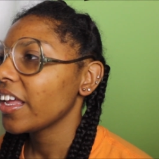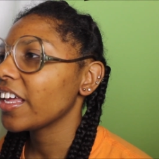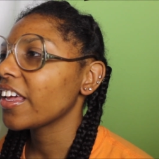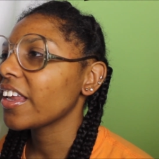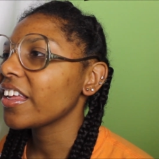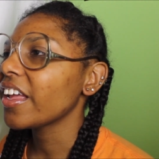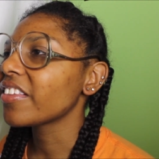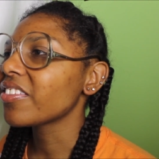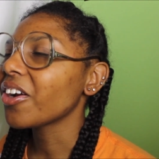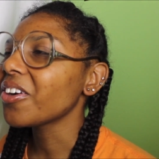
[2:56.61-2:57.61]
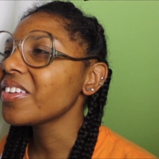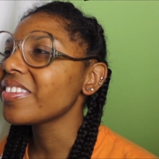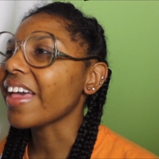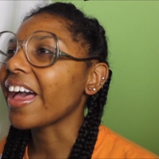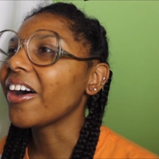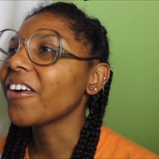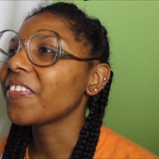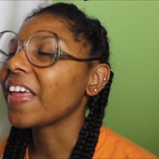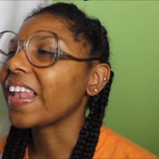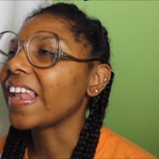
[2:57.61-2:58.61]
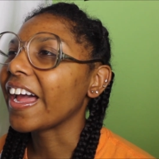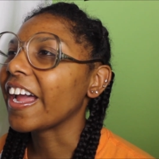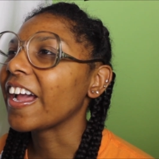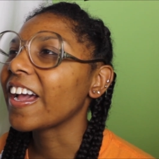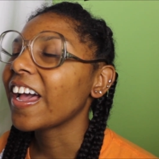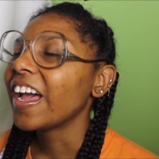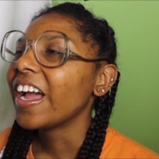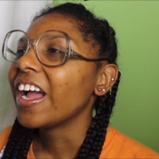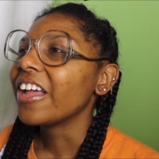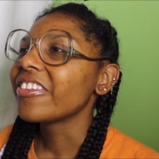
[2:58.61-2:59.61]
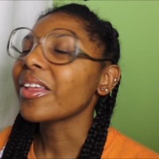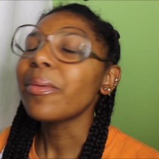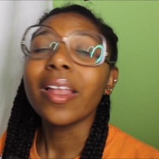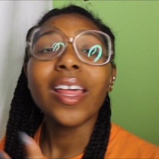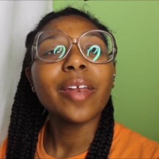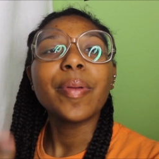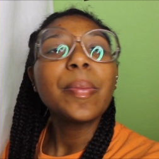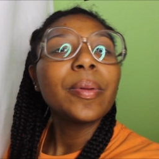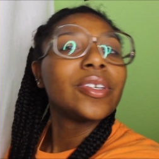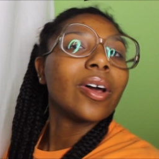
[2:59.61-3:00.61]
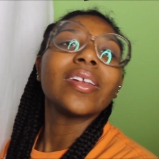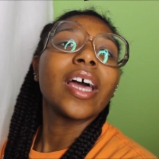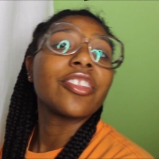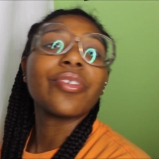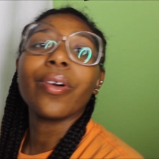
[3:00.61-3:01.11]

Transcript: And it, it turns out that like some a lot of people don't like